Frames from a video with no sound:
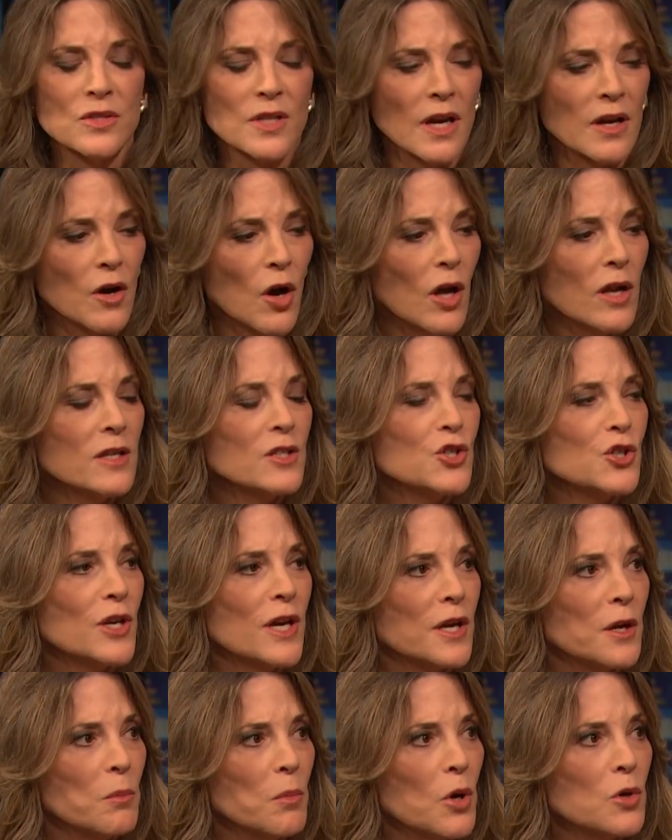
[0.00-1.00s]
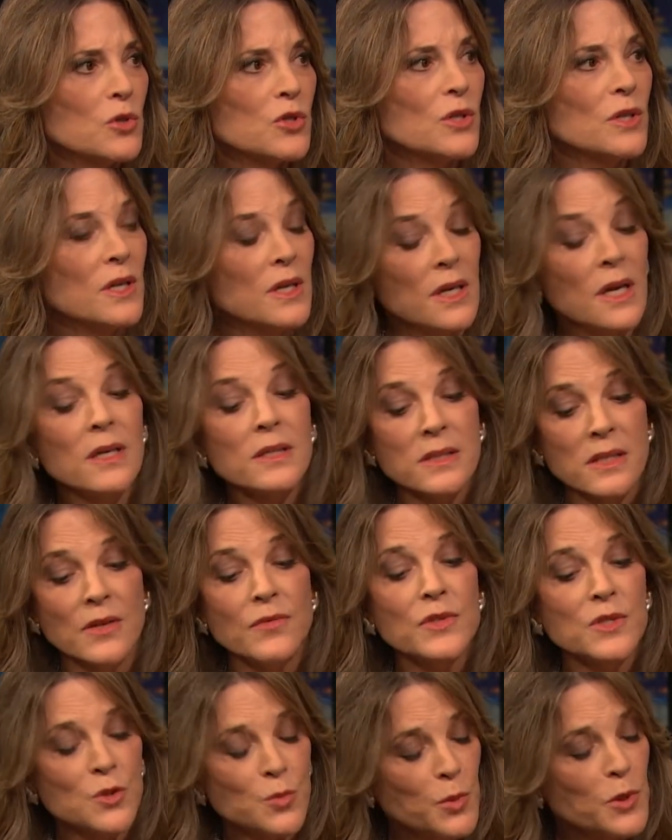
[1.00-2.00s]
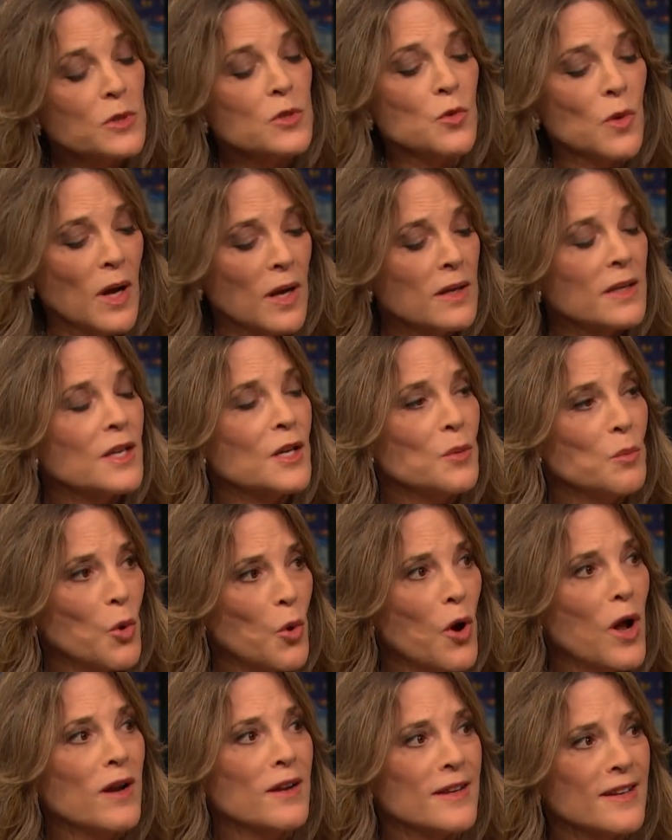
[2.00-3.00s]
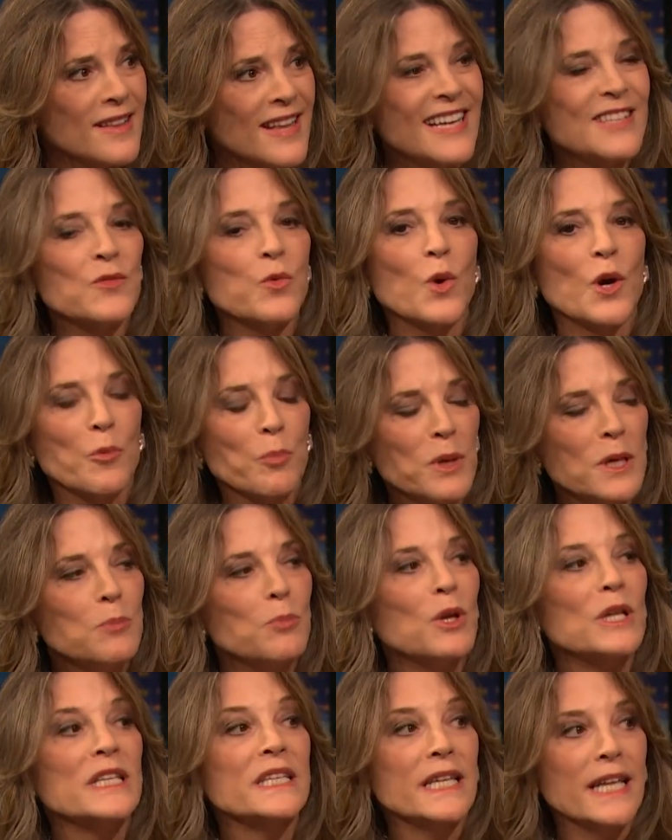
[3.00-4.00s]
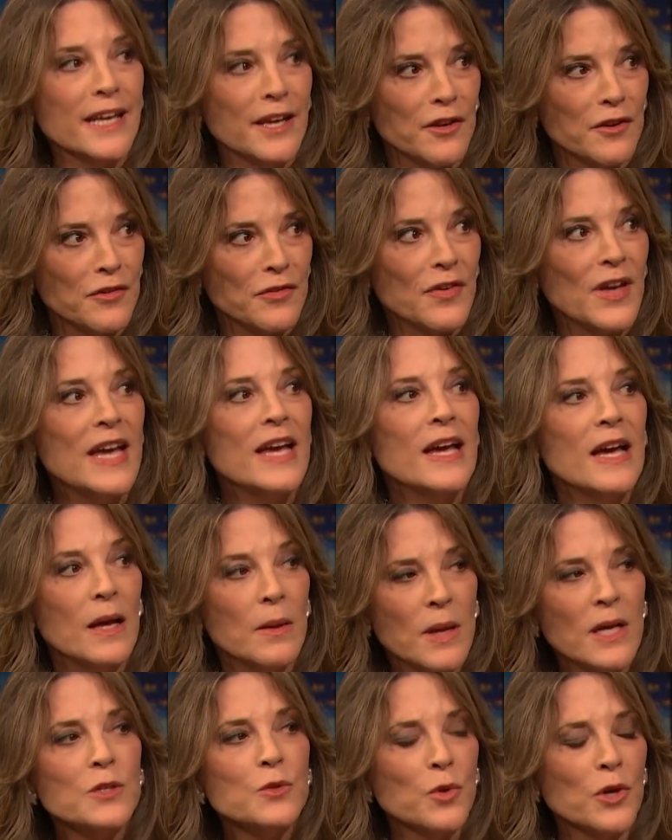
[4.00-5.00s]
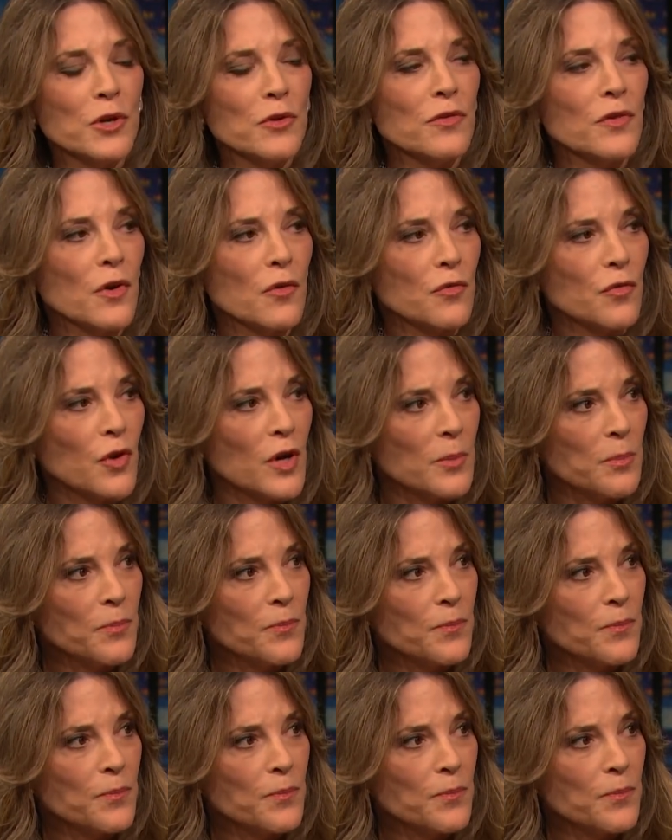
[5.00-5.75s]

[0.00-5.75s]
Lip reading: psychology and emotion and, yes, even spirituality and morality. That's where people live, and that's where you vote from.